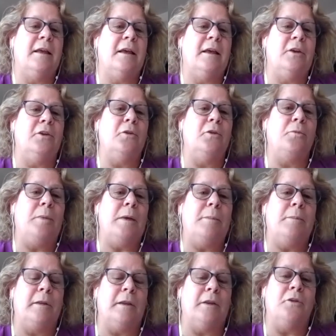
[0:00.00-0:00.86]
new
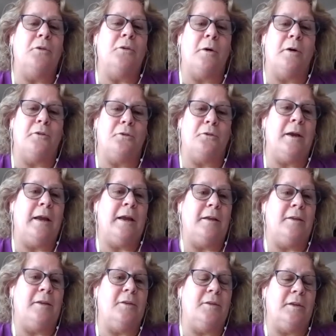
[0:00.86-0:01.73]
people into our
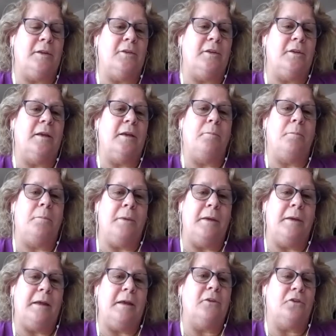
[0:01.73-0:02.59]
trades is a
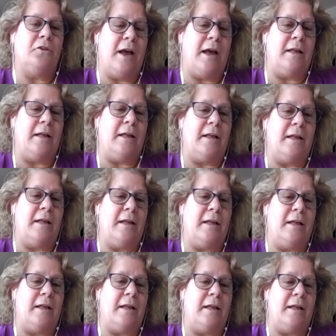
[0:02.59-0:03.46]
big challenge
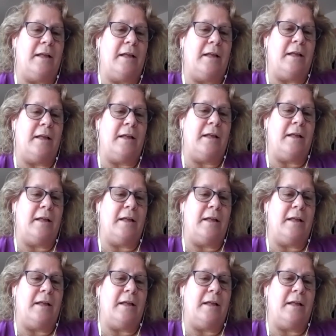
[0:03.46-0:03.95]
for us.